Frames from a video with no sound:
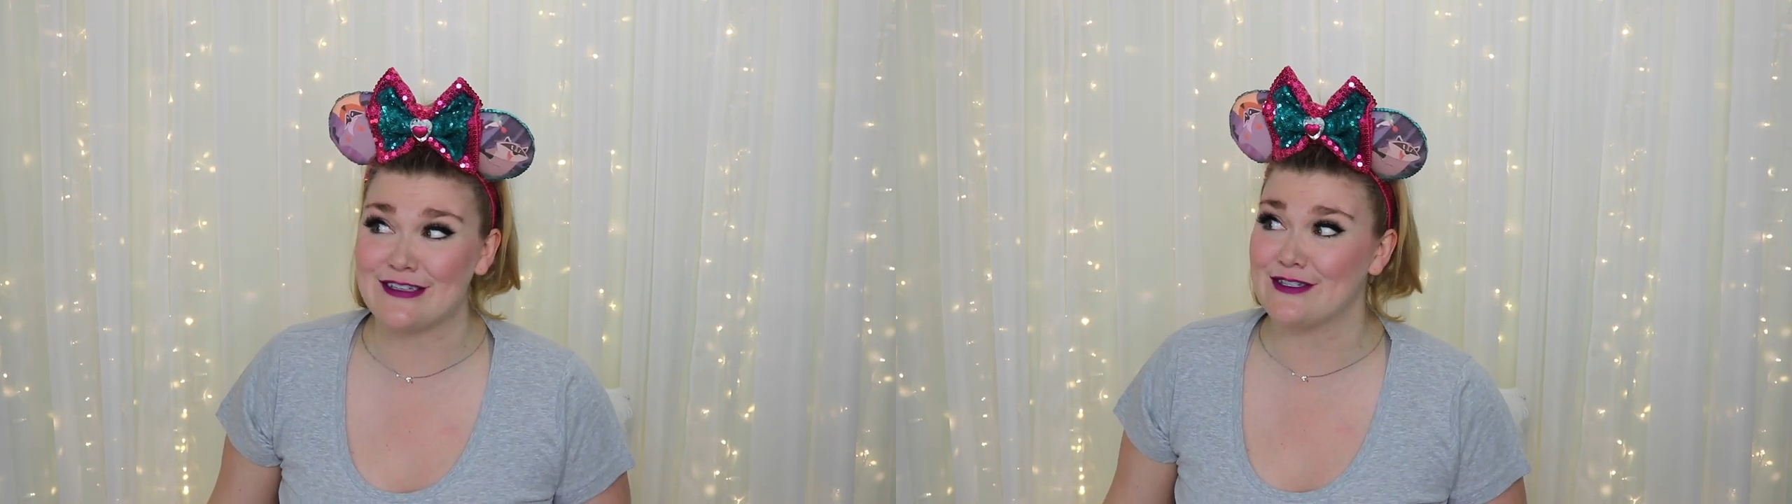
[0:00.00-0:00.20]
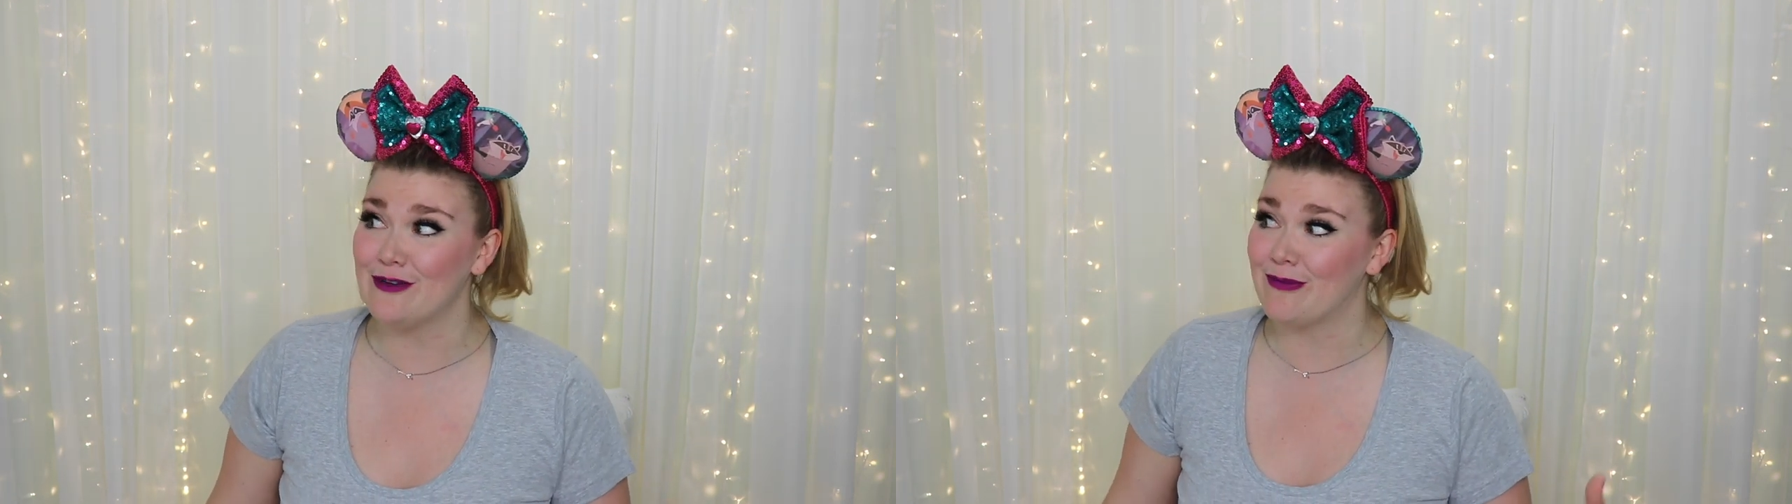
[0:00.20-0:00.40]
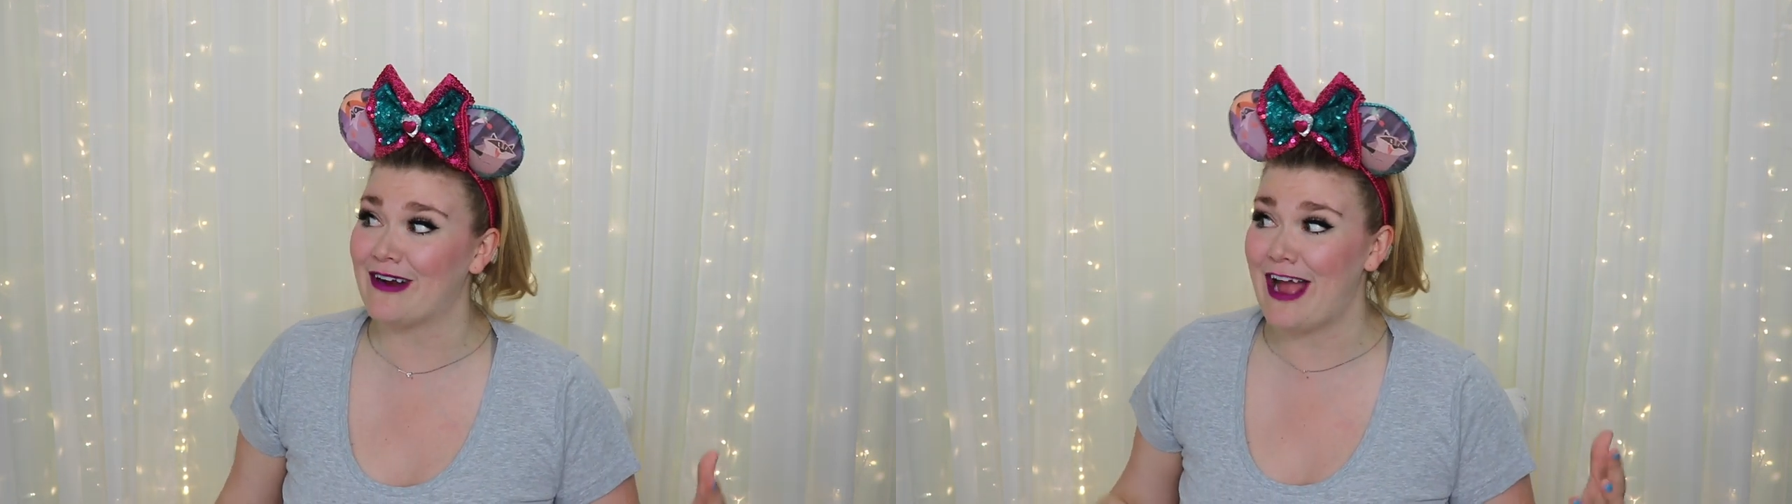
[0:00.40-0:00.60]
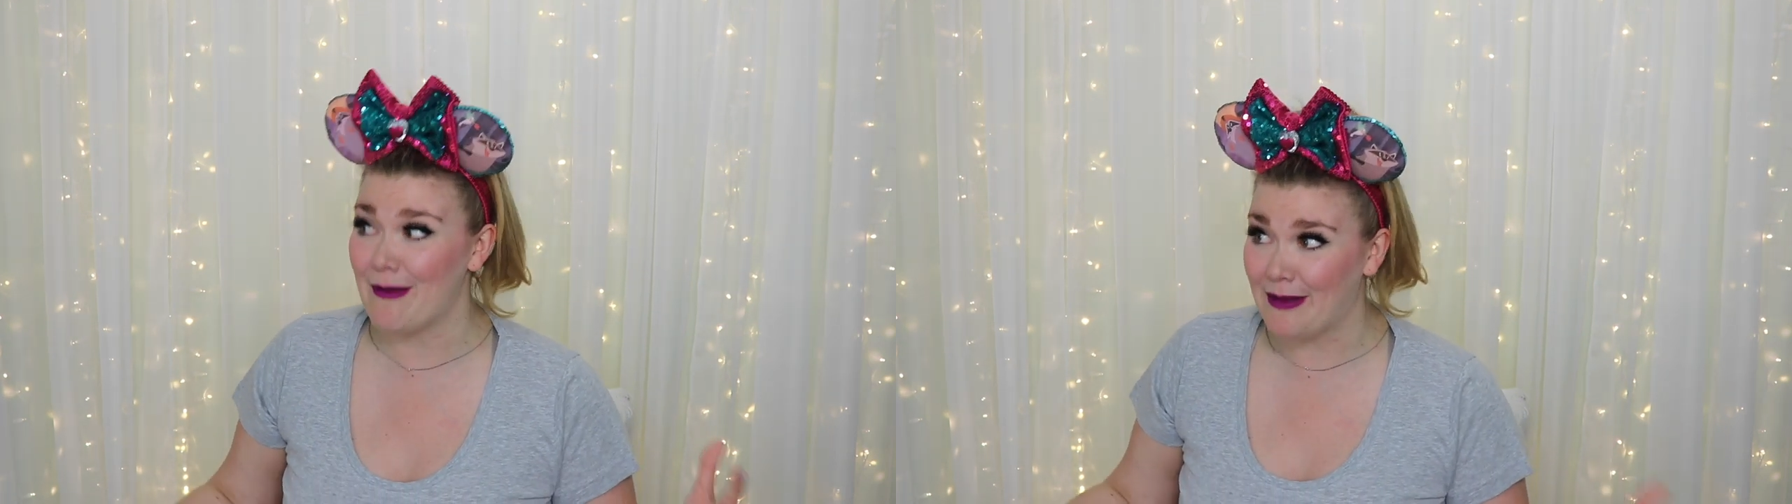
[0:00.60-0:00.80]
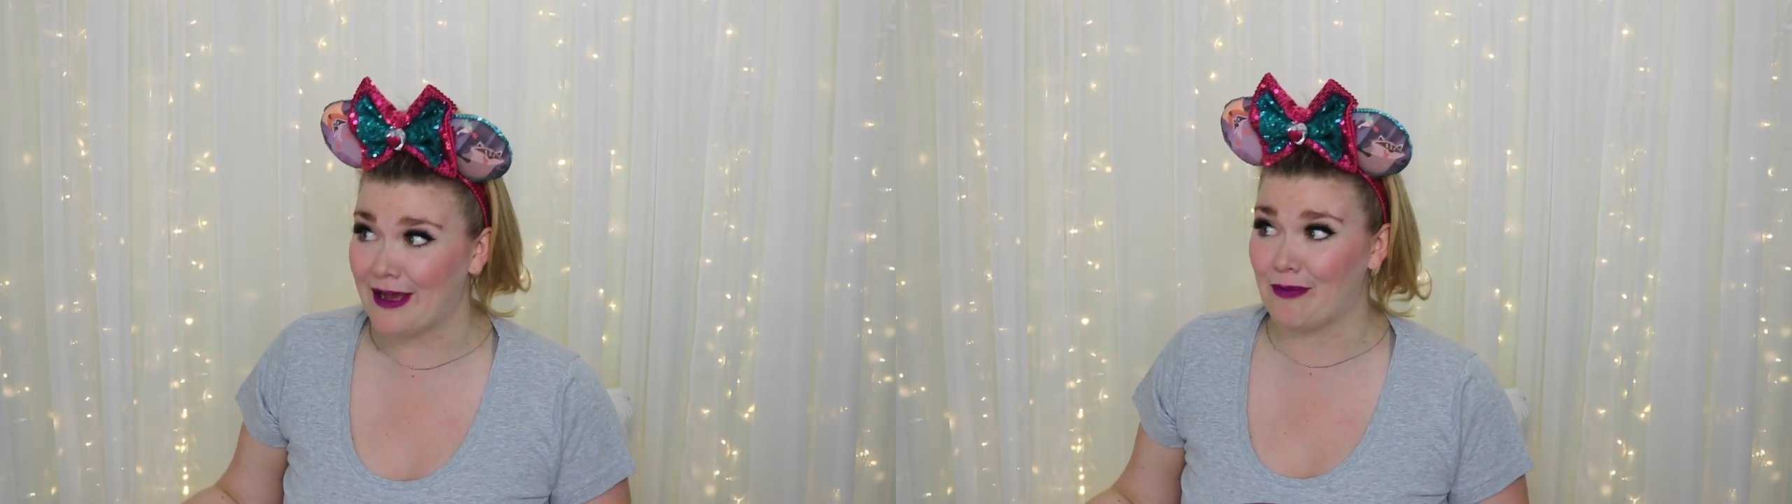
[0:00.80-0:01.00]
super
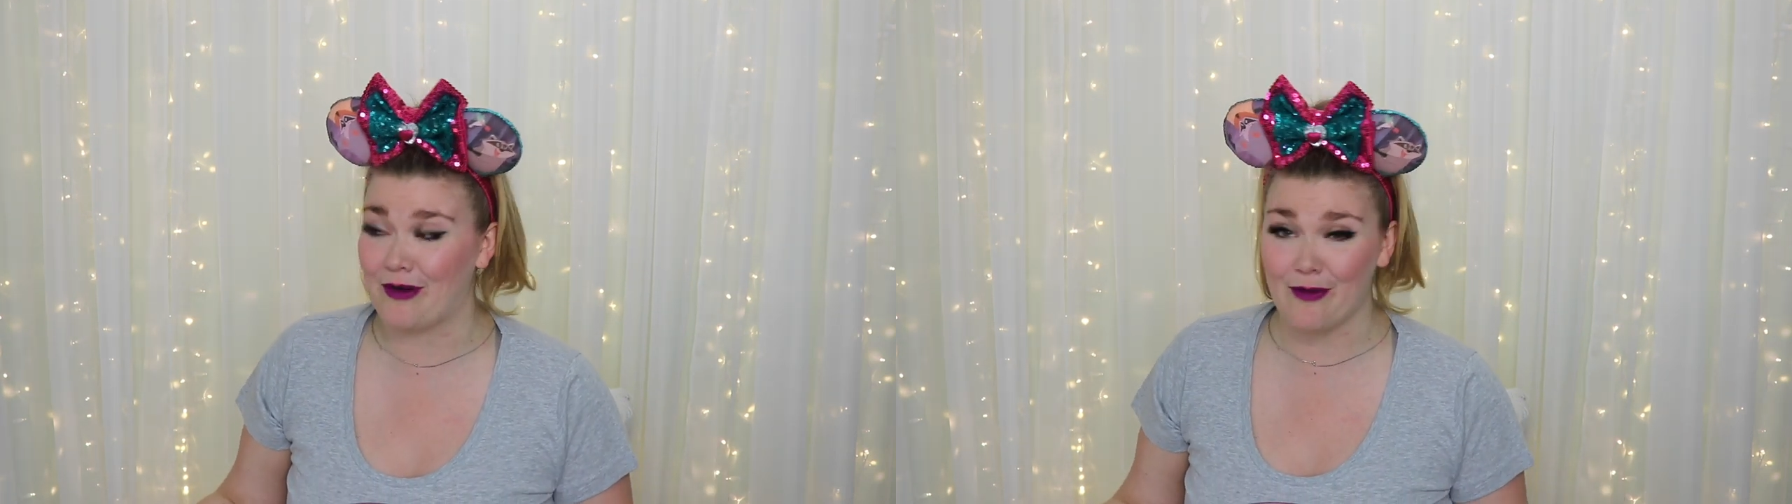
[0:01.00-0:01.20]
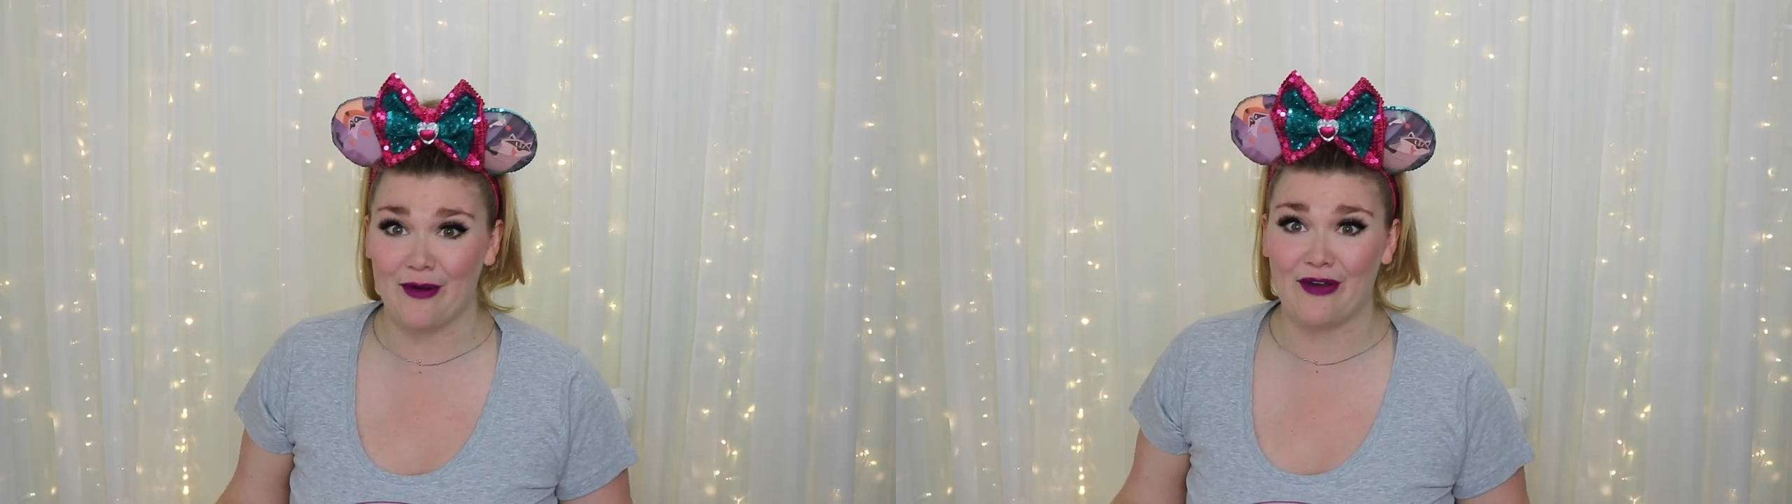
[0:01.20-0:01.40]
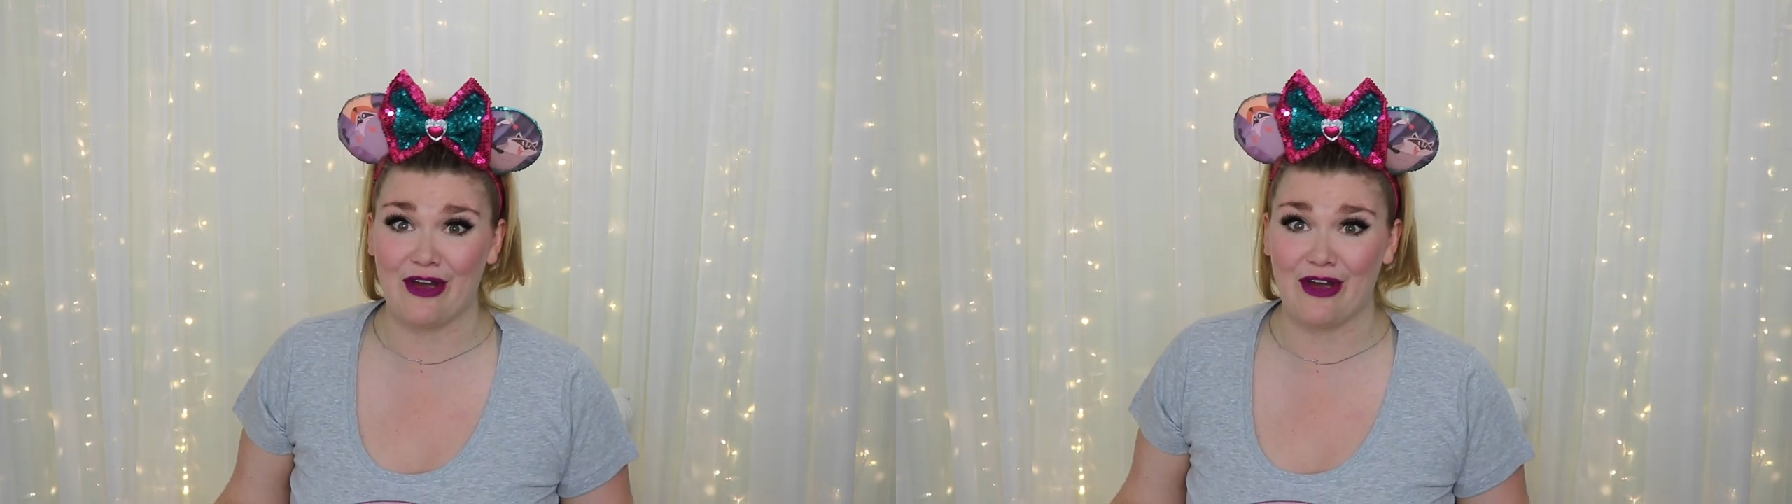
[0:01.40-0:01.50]
epic promo